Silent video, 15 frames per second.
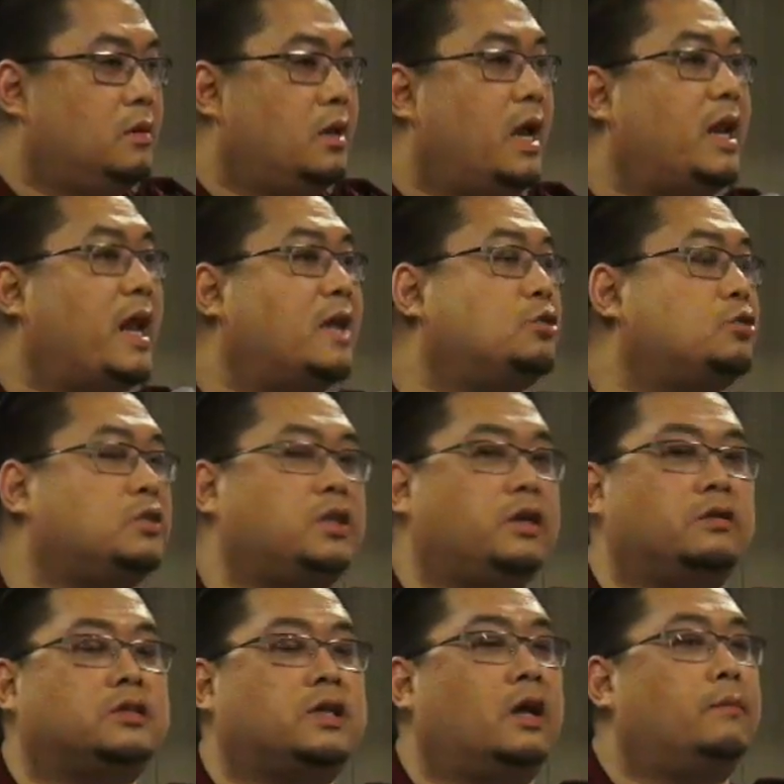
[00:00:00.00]
And Andrew's
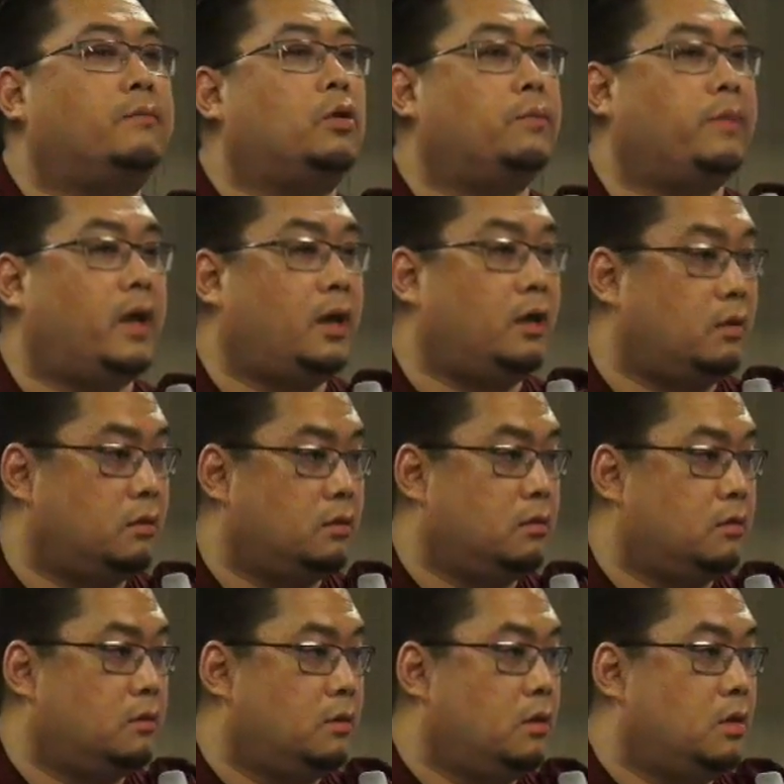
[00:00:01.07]
here to help Mome.
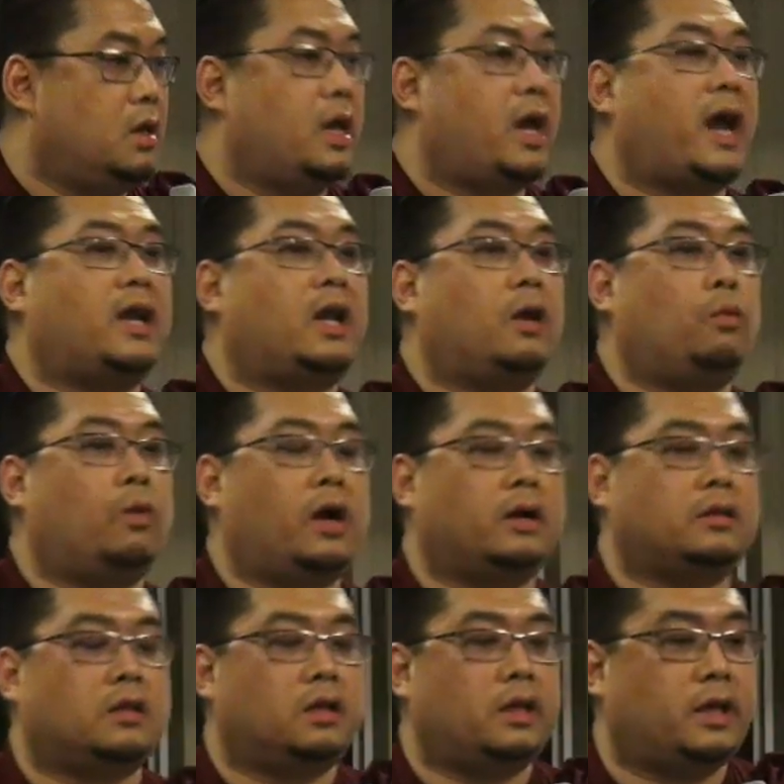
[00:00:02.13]
And I
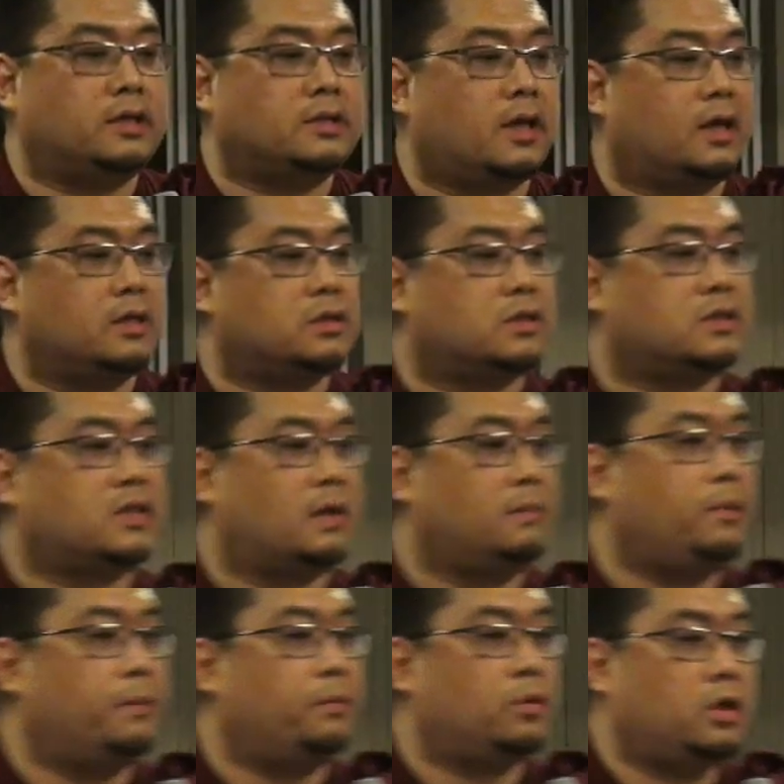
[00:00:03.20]
want the liaisons to send
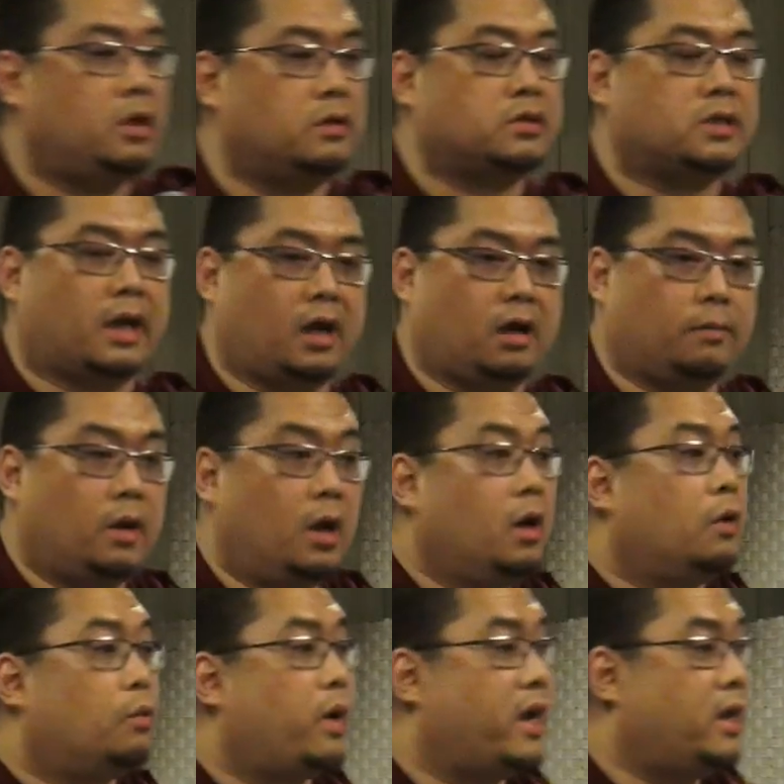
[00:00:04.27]
people here to help.
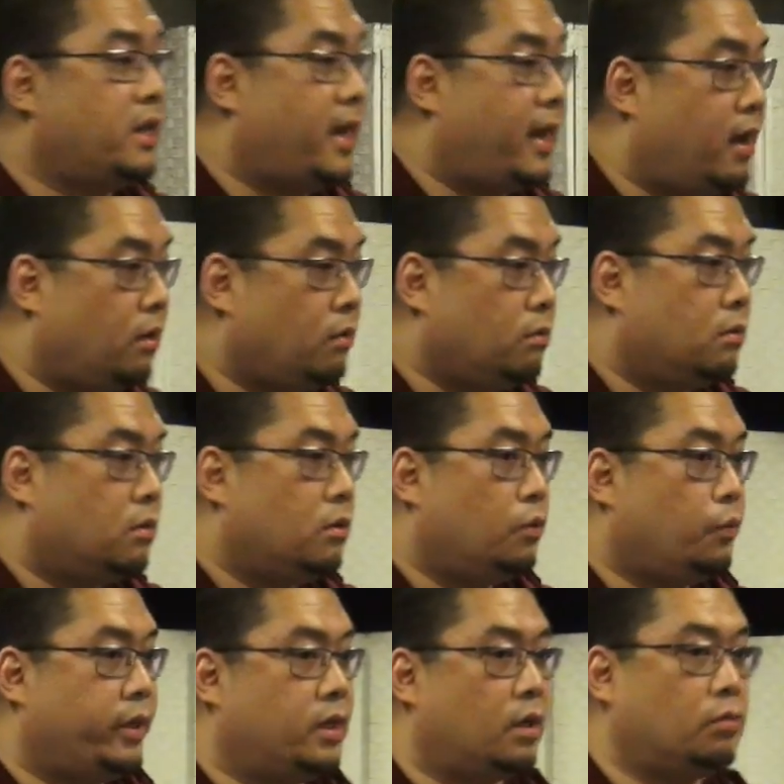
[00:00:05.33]
Right now,
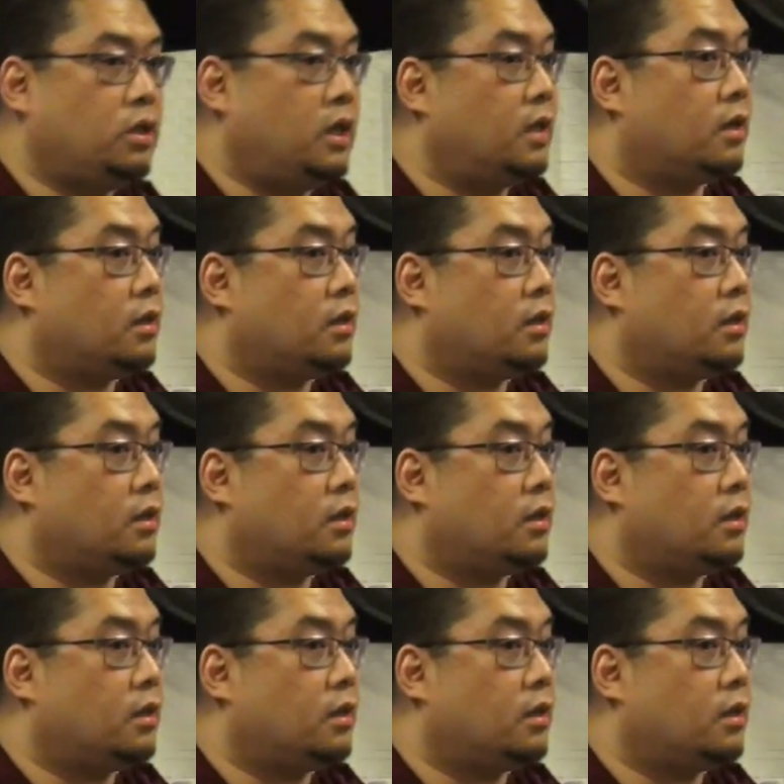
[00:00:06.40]
we don't need a